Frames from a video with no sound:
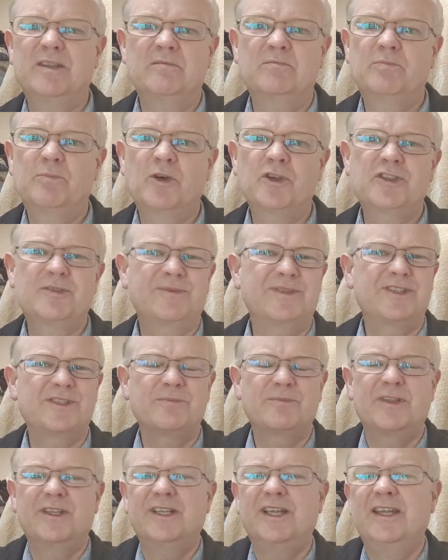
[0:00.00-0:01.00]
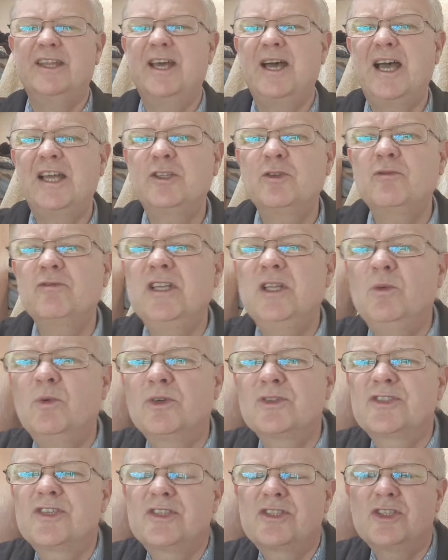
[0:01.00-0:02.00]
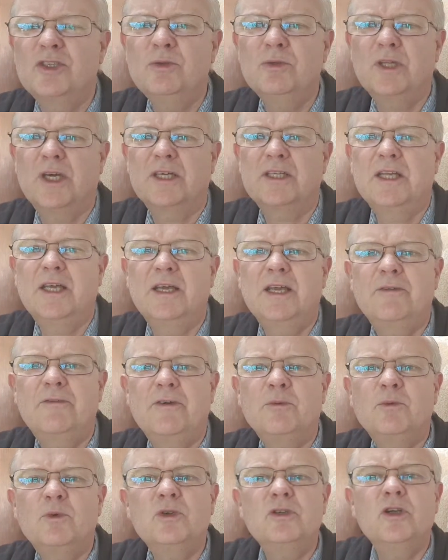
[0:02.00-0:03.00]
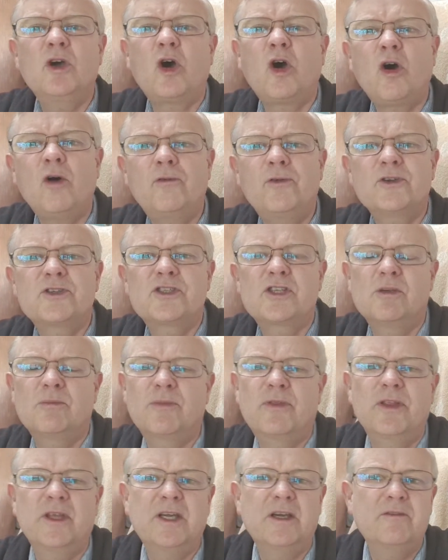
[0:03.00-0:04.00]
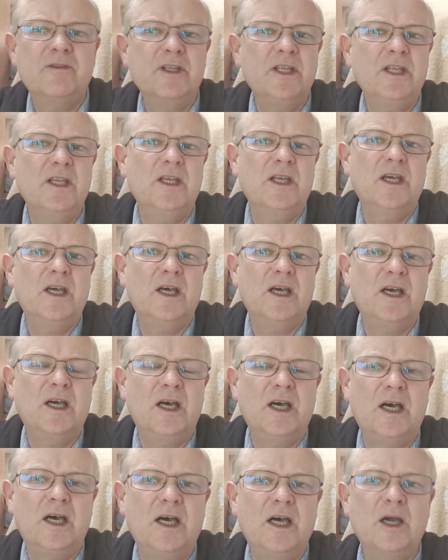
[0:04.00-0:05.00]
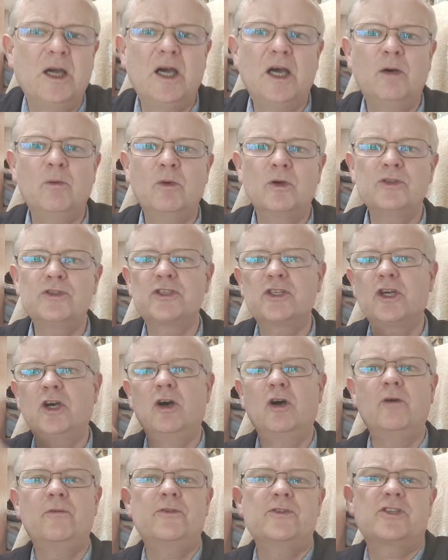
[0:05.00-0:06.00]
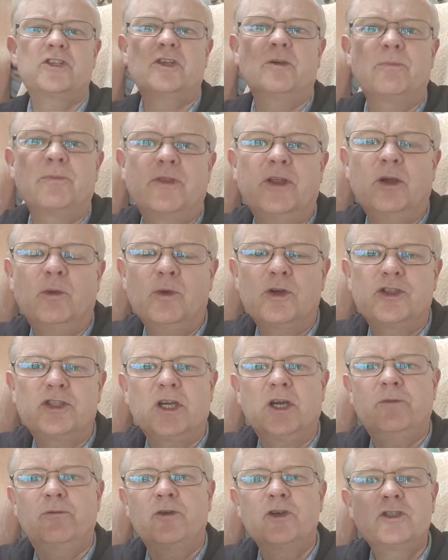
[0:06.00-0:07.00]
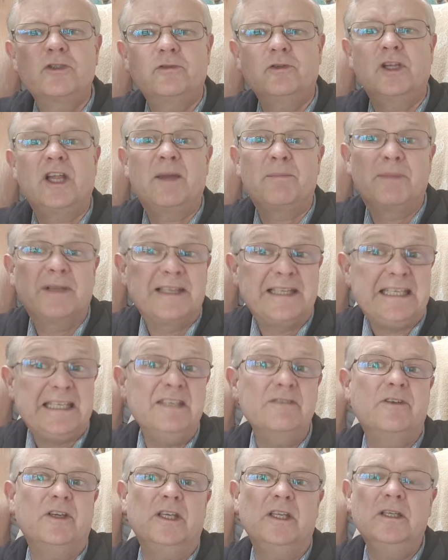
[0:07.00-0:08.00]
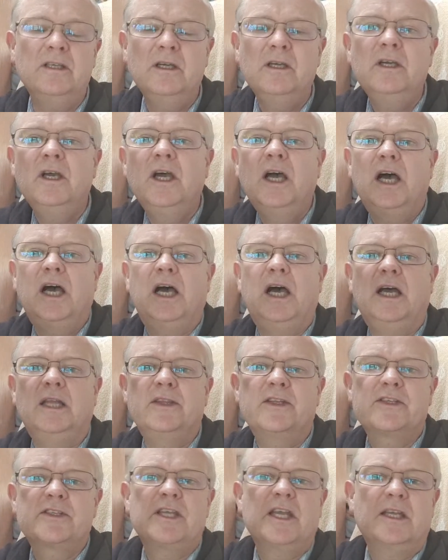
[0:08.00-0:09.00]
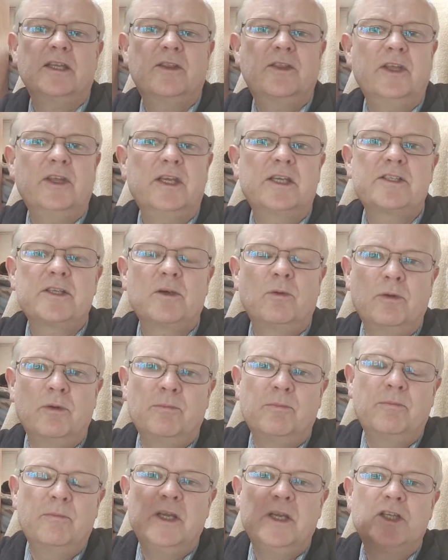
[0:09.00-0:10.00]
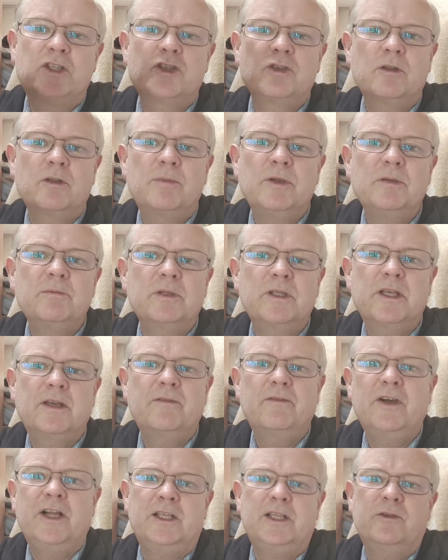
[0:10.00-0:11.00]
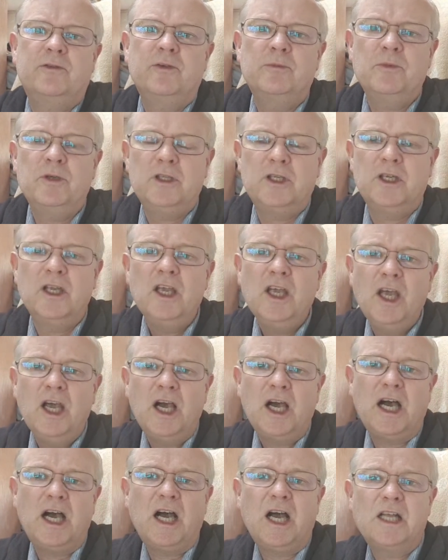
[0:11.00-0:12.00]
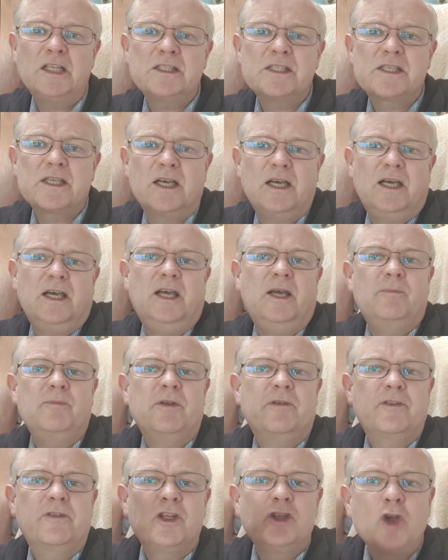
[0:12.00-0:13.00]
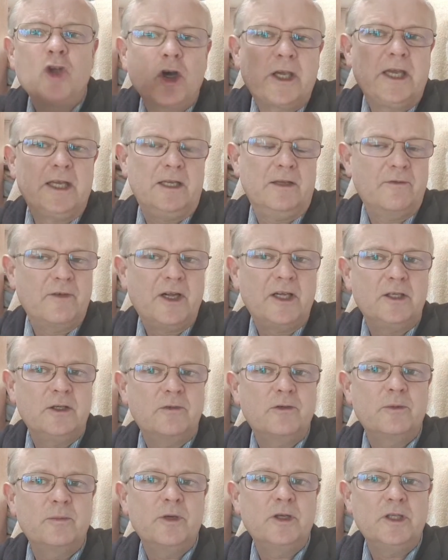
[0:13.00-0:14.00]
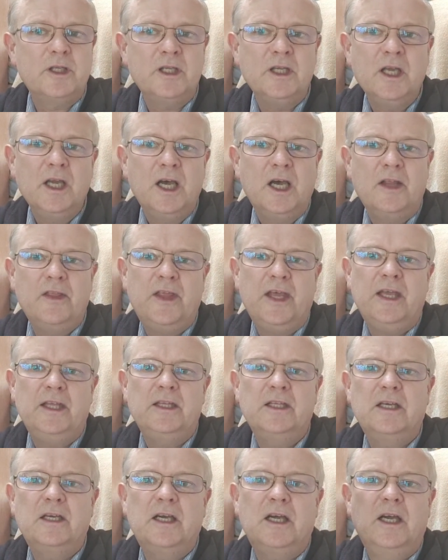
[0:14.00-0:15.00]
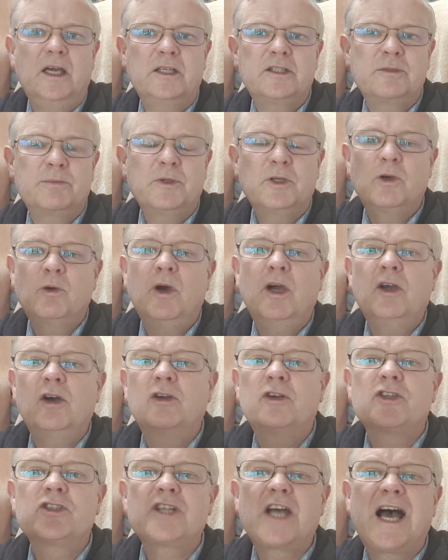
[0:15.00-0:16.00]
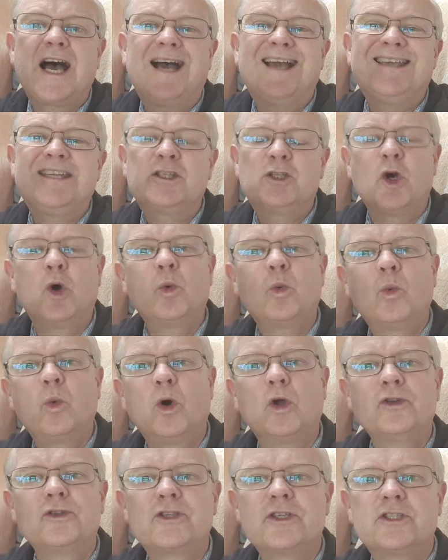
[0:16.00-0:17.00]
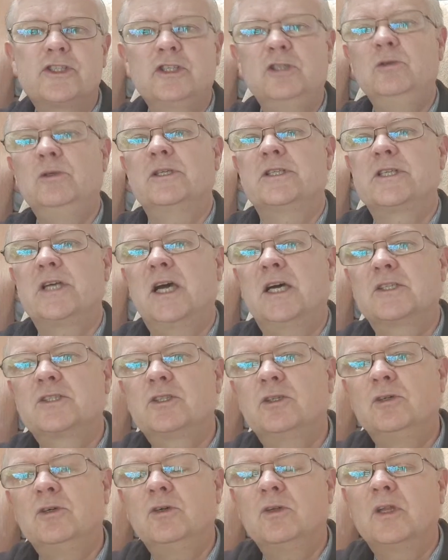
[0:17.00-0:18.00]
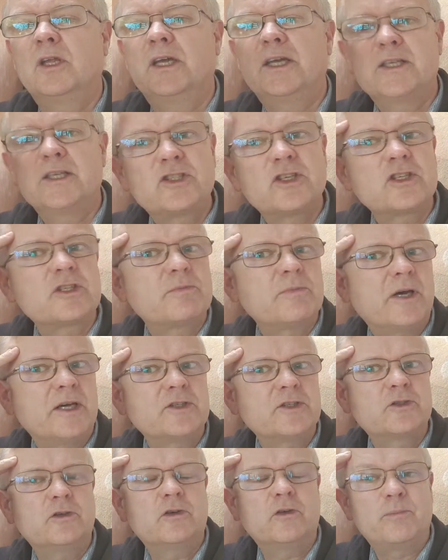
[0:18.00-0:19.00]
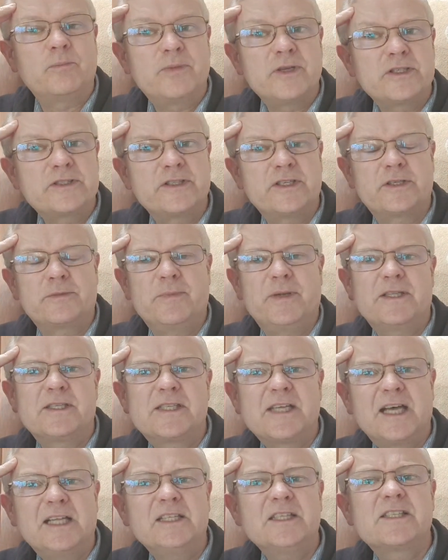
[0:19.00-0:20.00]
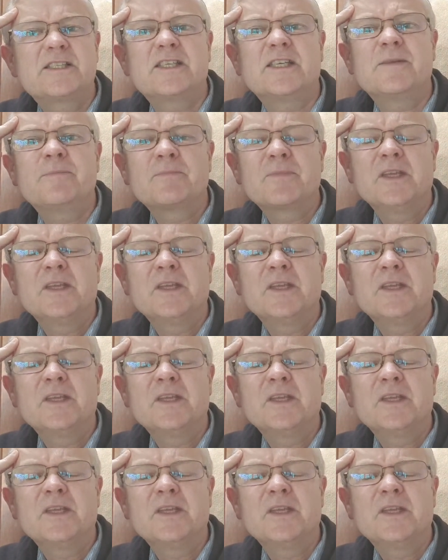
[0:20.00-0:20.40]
Possibly something like that. I don't really want to do that. If I'm going to offer something, I want to offer something which first of all, I believe in, and the second thing is I want to make sure that people get value for money. And if they're not getting value for money, then to be quite honest, I don't want to do it at all. It's just my sort of business mentality,